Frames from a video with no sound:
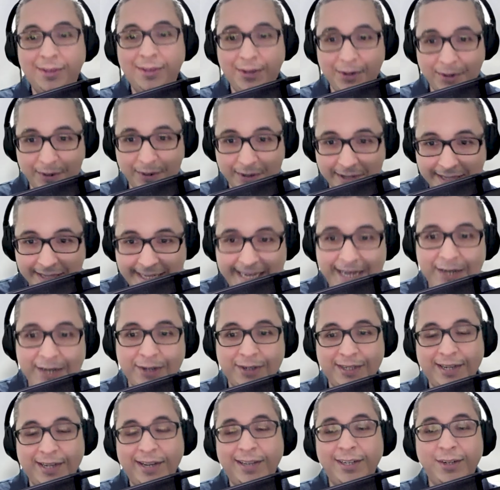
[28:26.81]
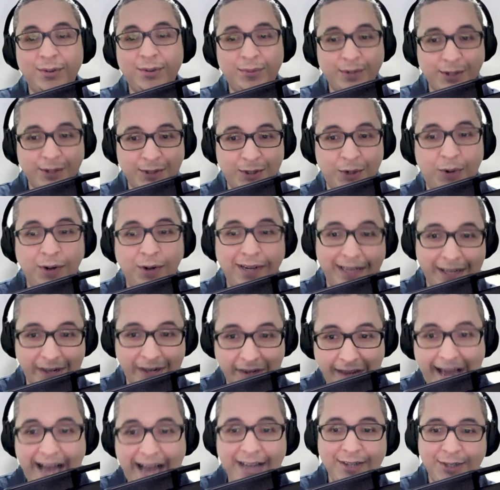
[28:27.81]
your teachers are going to resort a
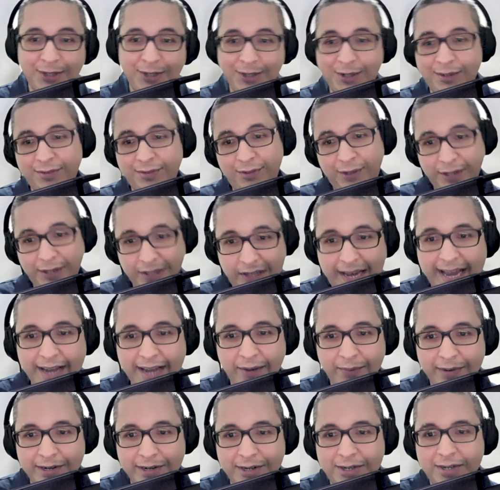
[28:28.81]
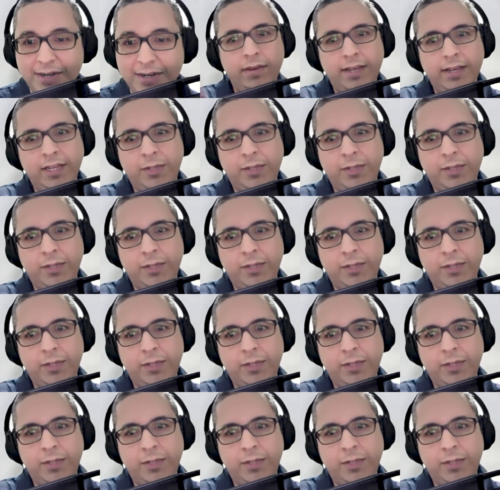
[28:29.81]
lot to your first language,